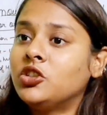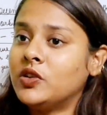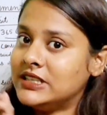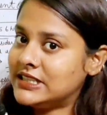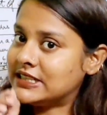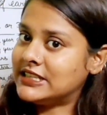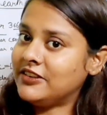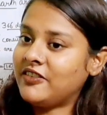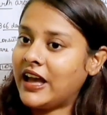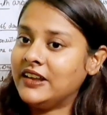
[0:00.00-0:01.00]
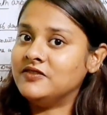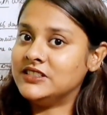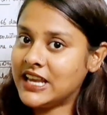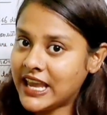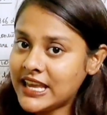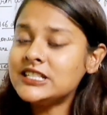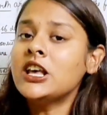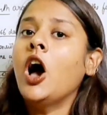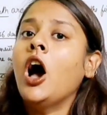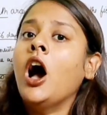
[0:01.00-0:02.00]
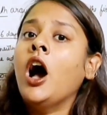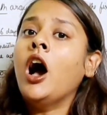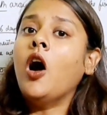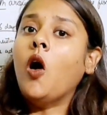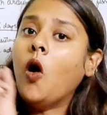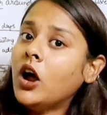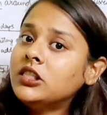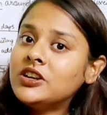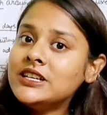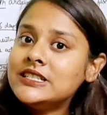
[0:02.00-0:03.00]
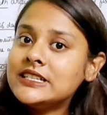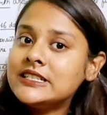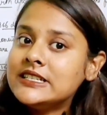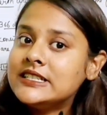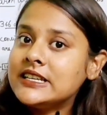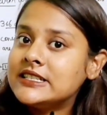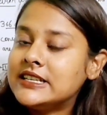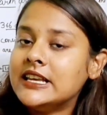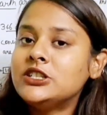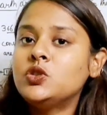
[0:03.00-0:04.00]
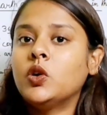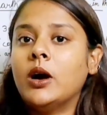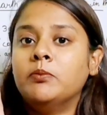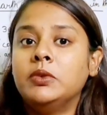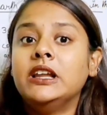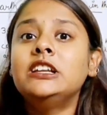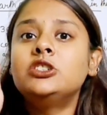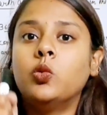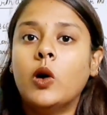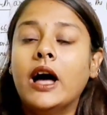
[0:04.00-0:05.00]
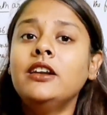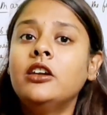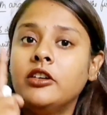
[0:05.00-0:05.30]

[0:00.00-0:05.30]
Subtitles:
365 days or 366 days to complete one